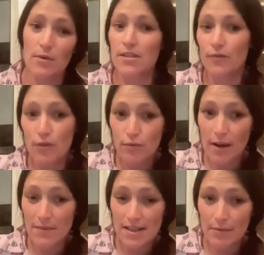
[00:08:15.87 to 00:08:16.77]
Whereas if you
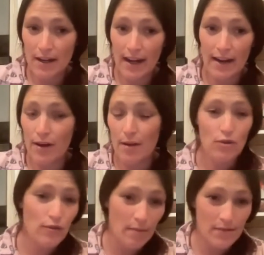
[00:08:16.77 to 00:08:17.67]
wrap this up in Glad Wrap and
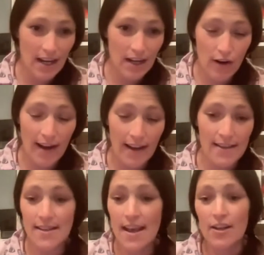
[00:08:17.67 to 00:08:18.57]
you wrap 10
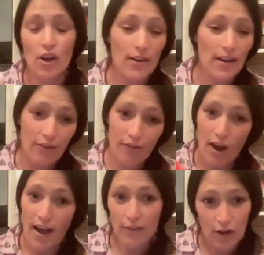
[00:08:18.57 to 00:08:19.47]
crackers, you only eat
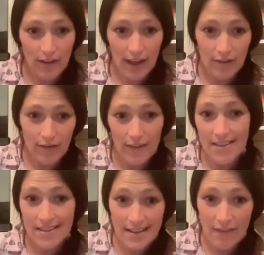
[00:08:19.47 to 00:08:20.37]
5, you know, the other 5
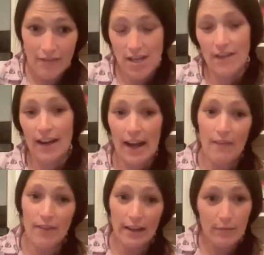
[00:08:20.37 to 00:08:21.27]
is stuffed, and you're going to
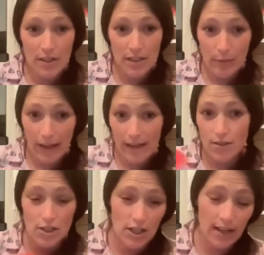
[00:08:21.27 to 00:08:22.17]
have to give them to the pigs or
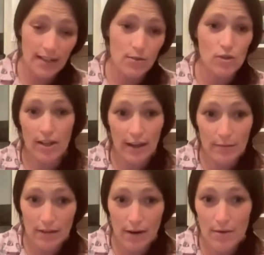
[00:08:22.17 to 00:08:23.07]
the chickens or chuck them
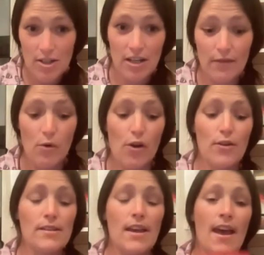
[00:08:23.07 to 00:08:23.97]
in the rubbish, even
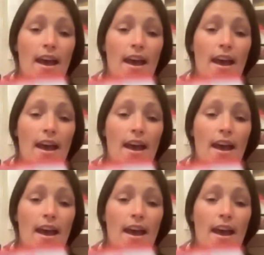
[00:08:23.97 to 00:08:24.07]
worse.